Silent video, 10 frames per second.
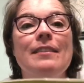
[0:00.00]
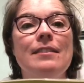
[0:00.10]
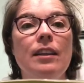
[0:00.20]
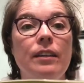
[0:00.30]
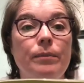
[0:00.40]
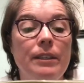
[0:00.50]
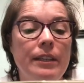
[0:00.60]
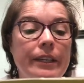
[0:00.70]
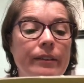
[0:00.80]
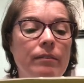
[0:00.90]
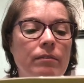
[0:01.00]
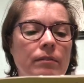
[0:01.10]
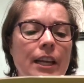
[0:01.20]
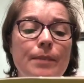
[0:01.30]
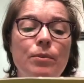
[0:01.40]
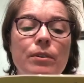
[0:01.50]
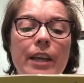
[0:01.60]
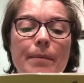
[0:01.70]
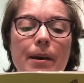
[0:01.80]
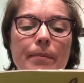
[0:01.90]
the sun went down, and the moon
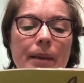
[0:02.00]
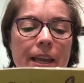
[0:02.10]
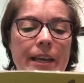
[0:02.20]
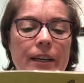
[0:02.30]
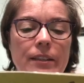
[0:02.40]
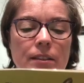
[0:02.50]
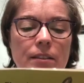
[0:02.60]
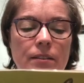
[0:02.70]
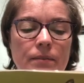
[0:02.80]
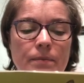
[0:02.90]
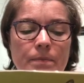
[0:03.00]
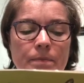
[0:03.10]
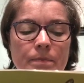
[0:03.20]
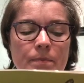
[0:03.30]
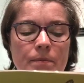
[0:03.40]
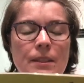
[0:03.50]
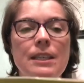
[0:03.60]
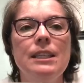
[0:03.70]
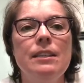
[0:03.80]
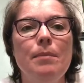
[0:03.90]
came up, and
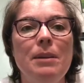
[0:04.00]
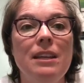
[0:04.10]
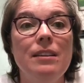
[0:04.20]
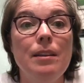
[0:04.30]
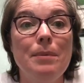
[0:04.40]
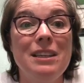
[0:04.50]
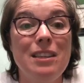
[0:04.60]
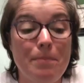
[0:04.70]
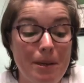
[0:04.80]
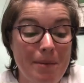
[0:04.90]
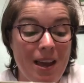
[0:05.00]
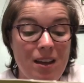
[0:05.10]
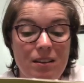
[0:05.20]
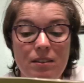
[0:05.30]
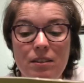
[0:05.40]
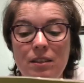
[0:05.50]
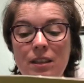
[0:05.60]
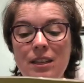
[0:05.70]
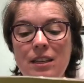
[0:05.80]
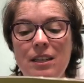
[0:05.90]
tippity, tippity, tippity, pat.
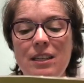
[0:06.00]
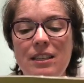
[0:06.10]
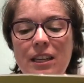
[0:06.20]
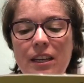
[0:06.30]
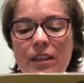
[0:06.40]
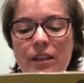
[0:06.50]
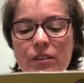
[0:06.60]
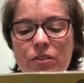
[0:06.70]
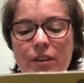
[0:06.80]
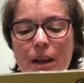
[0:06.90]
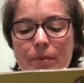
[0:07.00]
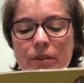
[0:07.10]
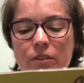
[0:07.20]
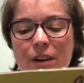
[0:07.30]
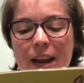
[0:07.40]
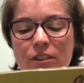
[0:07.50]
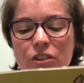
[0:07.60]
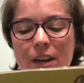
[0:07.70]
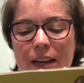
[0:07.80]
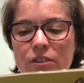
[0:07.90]
Dig, scrabble, scratch,
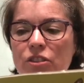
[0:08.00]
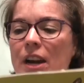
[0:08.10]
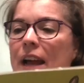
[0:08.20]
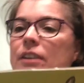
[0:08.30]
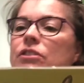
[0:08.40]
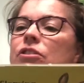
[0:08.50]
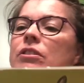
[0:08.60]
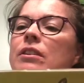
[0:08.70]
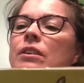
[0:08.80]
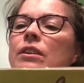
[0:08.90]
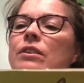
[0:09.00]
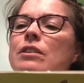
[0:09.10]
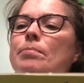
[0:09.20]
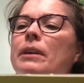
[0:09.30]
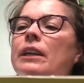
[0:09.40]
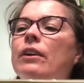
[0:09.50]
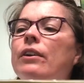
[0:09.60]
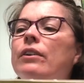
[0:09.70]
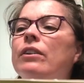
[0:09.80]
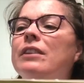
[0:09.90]
scratch, scratch. Spring,
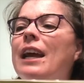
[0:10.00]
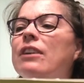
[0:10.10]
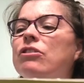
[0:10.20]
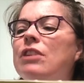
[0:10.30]
hurdle, dash,